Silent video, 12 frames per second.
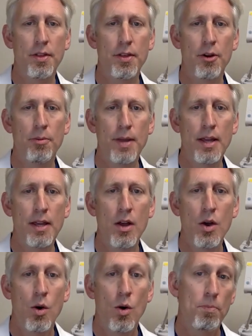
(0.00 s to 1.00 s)
therapy,
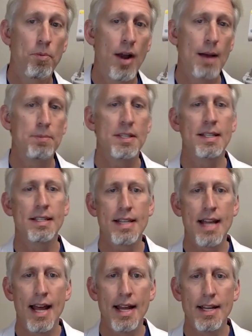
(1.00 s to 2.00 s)
or perhaps
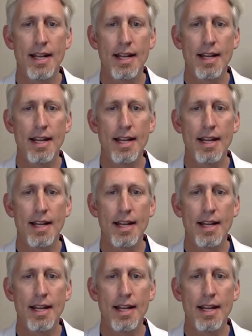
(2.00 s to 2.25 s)
instead.